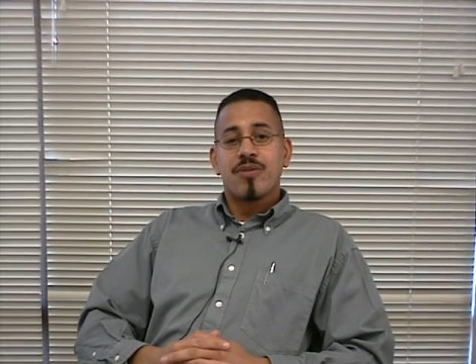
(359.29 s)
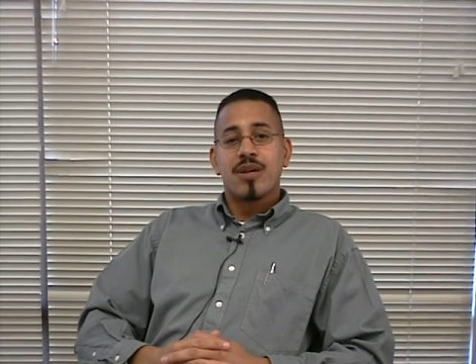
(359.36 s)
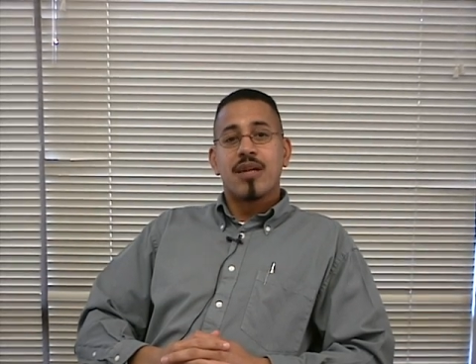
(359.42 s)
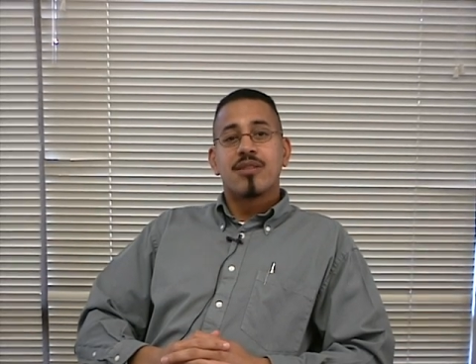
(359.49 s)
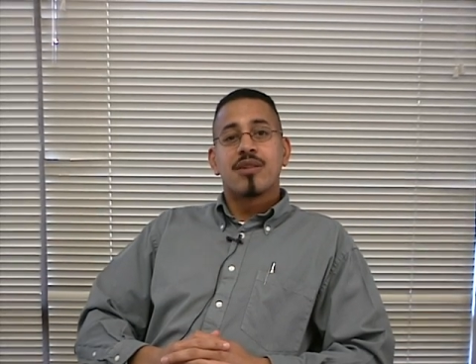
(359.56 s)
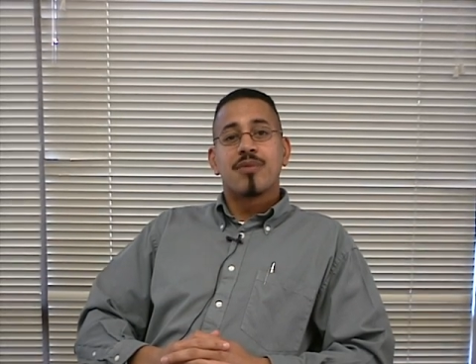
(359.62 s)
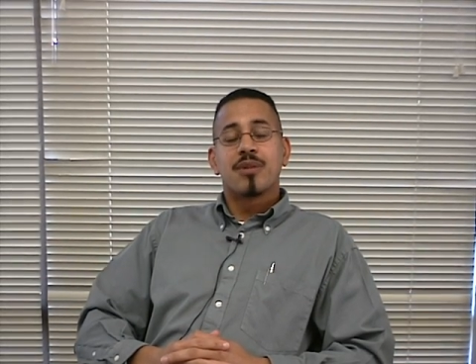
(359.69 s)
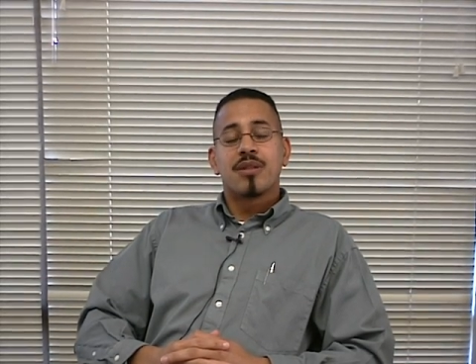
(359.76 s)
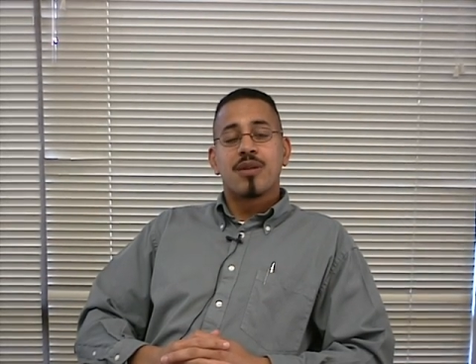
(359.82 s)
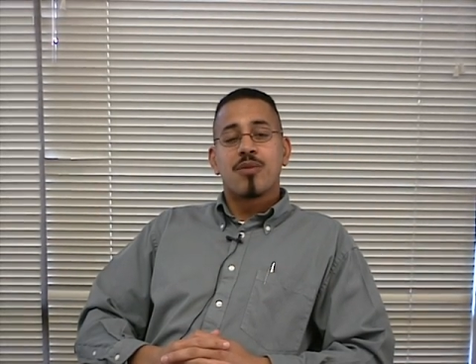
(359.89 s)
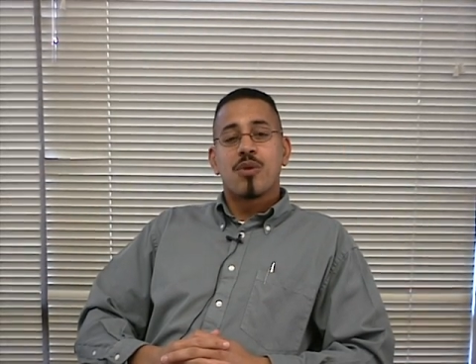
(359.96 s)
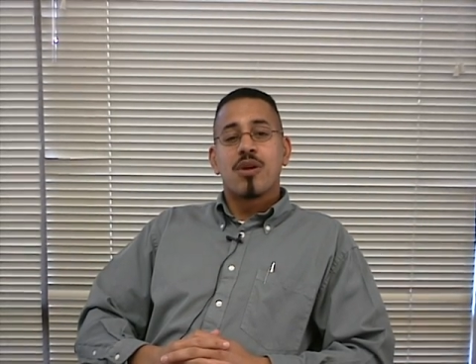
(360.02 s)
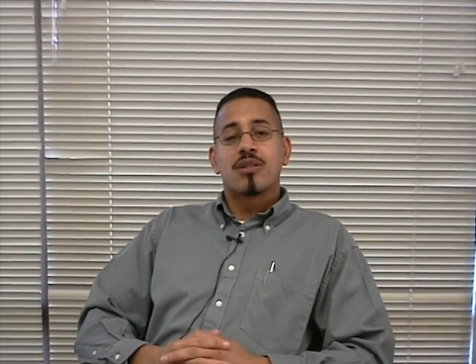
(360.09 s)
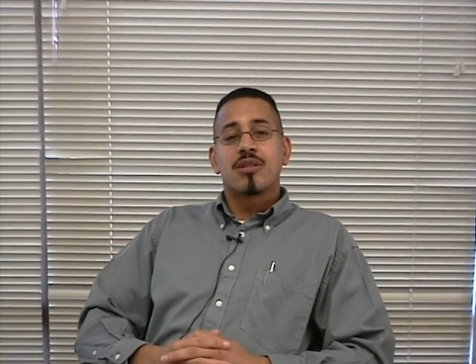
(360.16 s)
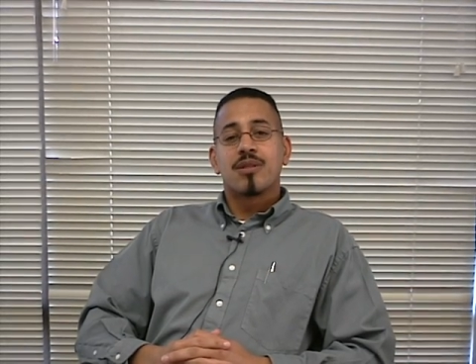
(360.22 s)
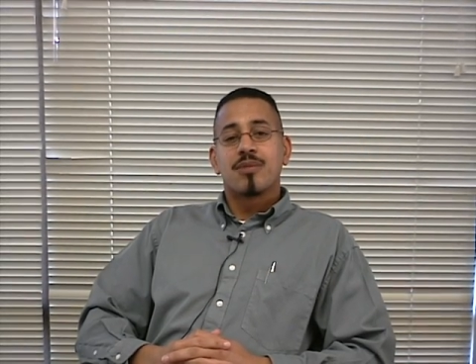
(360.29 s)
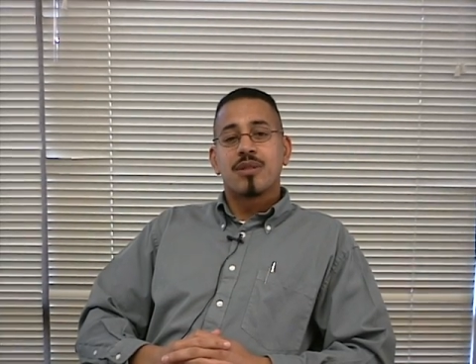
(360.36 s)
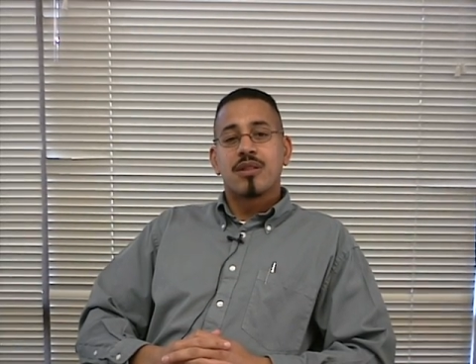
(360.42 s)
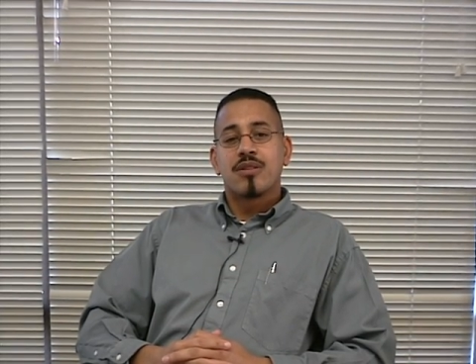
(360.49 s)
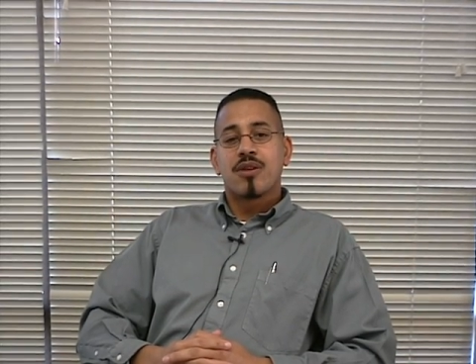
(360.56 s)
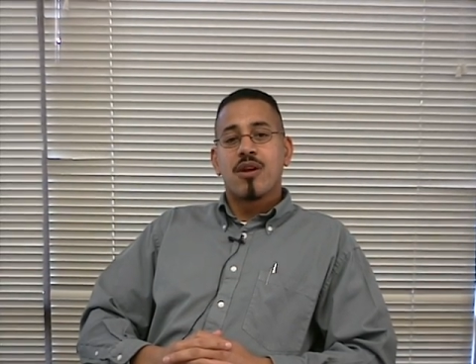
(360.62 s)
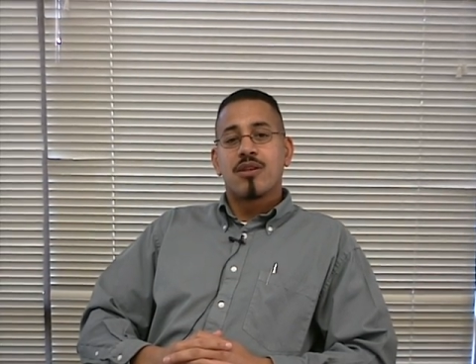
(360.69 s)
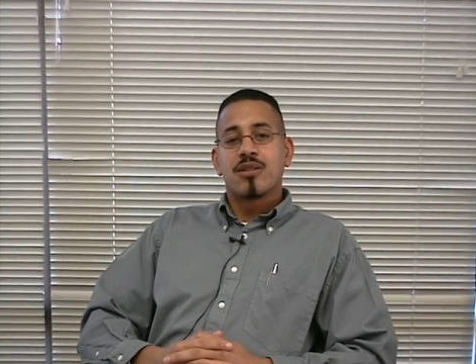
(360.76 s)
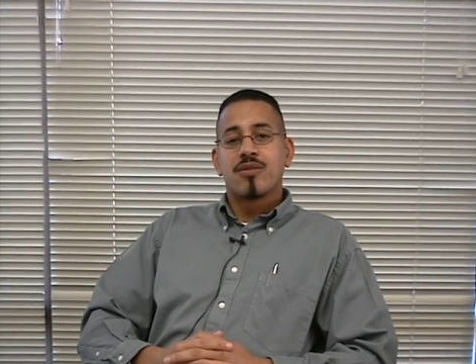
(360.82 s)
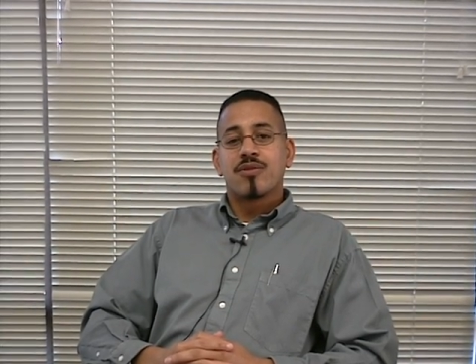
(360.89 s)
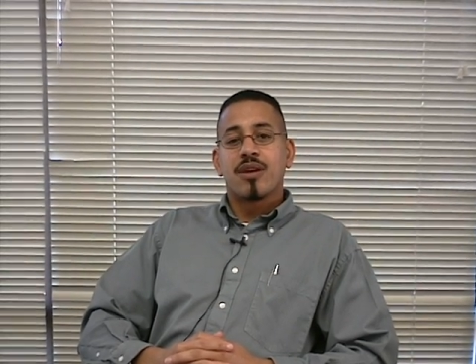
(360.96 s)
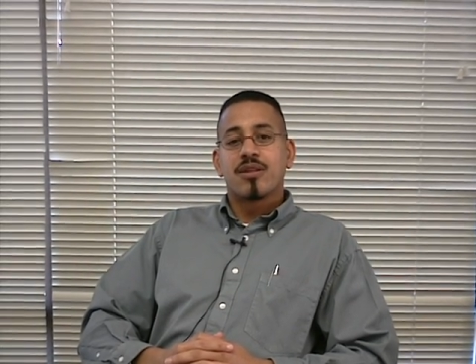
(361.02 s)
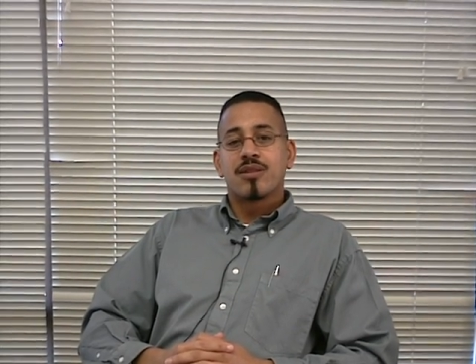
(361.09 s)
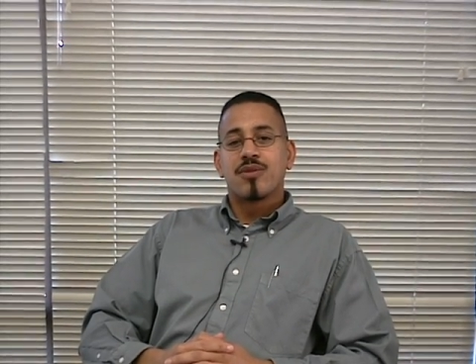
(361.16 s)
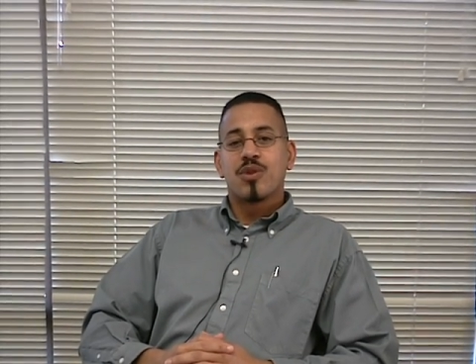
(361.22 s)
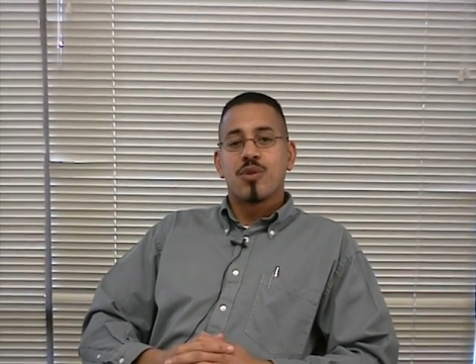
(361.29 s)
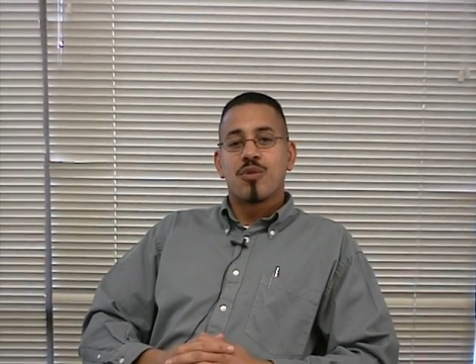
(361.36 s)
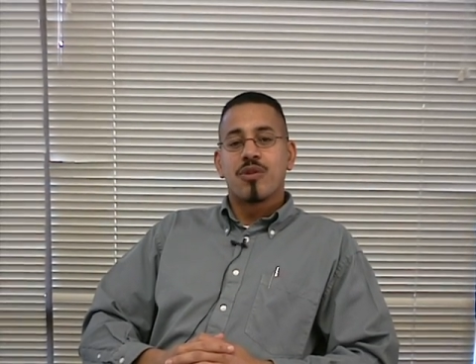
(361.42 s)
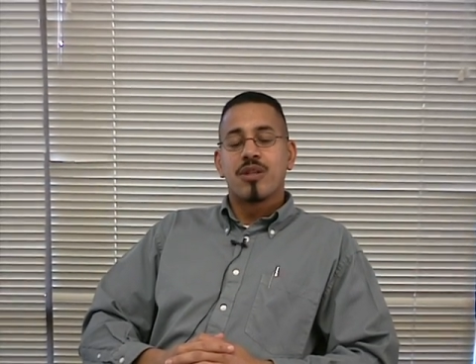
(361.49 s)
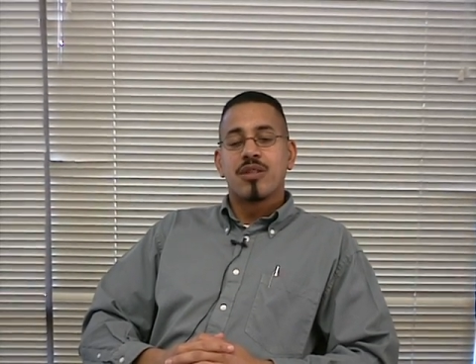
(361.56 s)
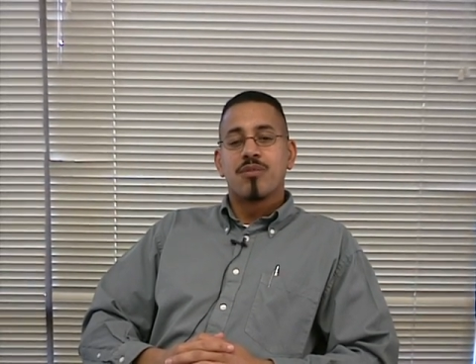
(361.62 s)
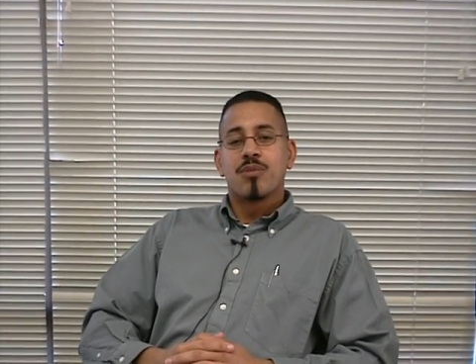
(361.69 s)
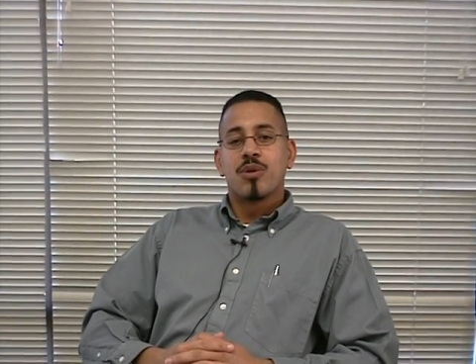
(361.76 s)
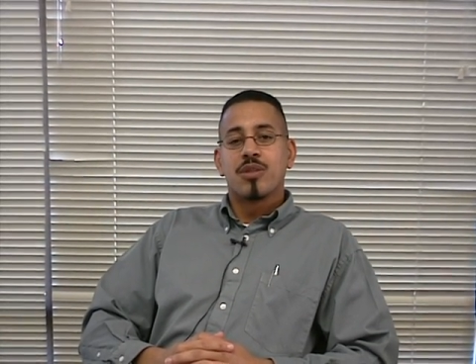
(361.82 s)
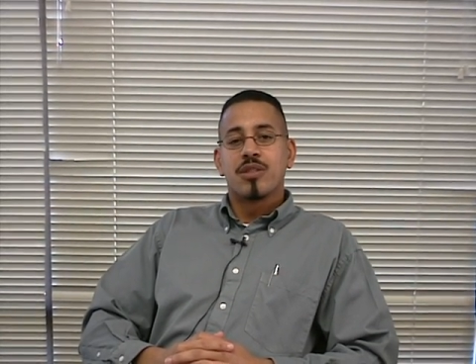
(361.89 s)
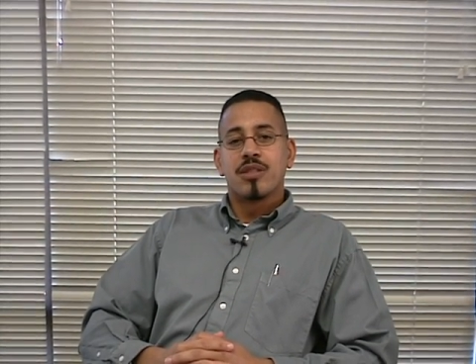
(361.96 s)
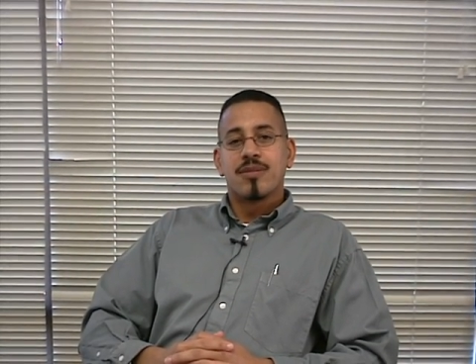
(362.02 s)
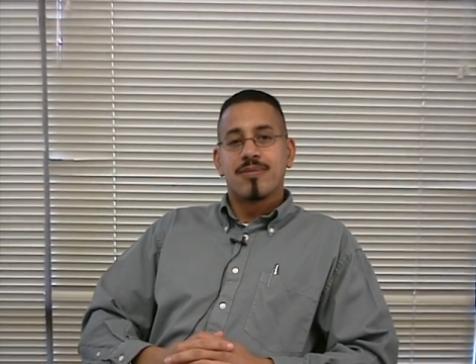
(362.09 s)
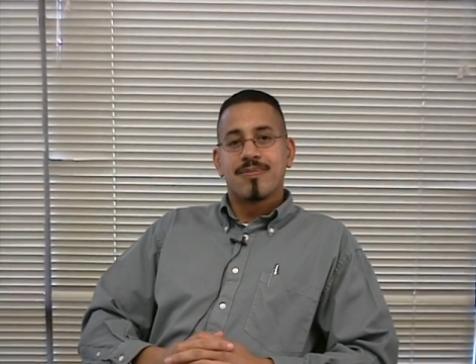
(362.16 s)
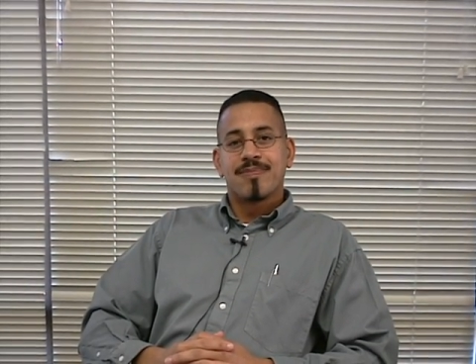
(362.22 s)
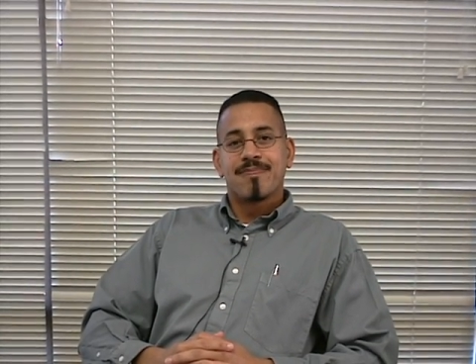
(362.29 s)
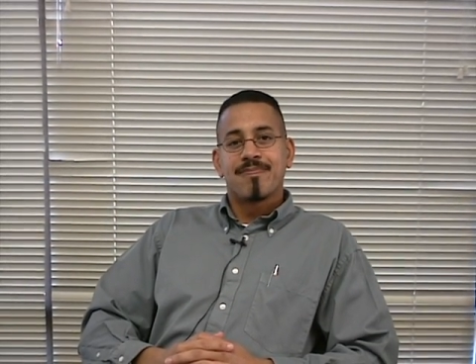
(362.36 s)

we've got something that works, something that's cost effective, so we're ready to push it.